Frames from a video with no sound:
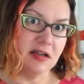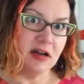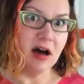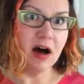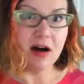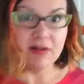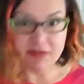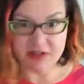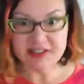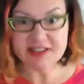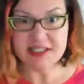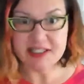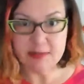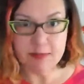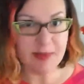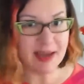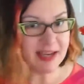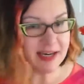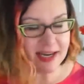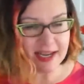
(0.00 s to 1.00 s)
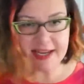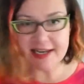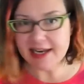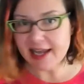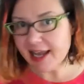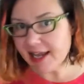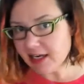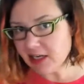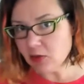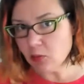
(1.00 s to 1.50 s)
of a teammate in
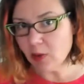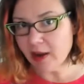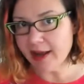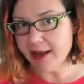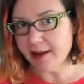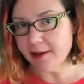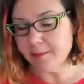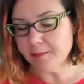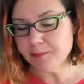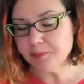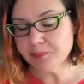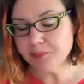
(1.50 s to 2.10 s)
any way.